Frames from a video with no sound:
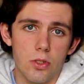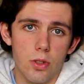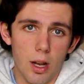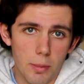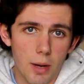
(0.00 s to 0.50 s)

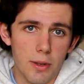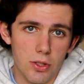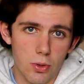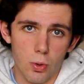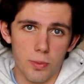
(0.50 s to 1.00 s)
upcoming
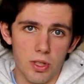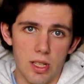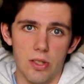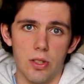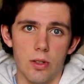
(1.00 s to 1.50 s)
storm
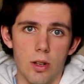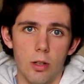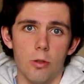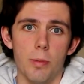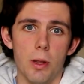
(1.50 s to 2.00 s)
season
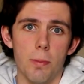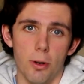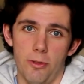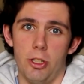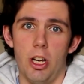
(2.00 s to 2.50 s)
will be the
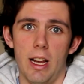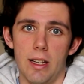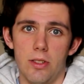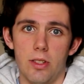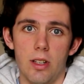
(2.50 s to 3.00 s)
perfect
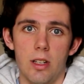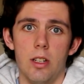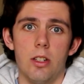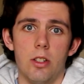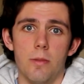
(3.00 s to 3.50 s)
chance
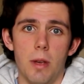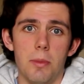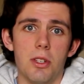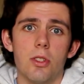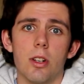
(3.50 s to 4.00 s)
to
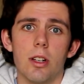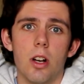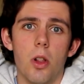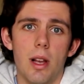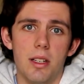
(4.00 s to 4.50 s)
maybe start
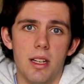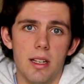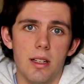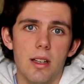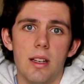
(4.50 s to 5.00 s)

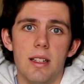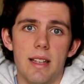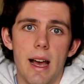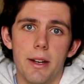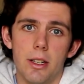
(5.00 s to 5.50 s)
collecting
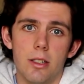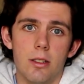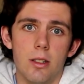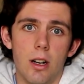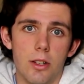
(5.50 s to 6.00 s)
data
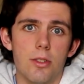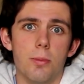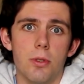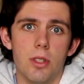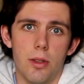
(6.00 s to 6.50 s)
on
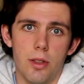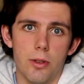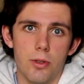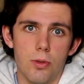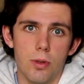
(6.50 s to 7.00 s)
supercell
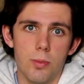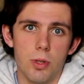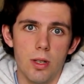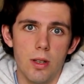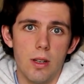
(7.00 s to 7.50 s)

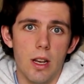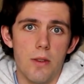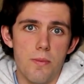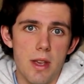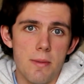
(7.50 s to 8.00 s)
thunderstorms
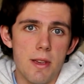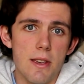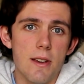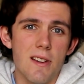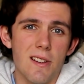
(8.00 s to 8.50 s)
and
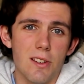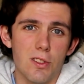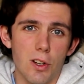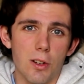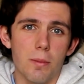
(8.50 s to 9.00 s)
maybe
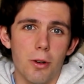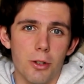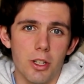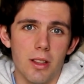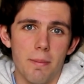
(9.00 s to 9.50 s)
start
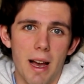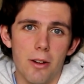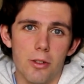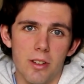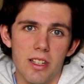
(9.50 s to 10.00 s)
pushing the
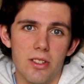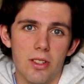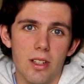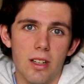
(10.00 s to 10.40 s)
boundaries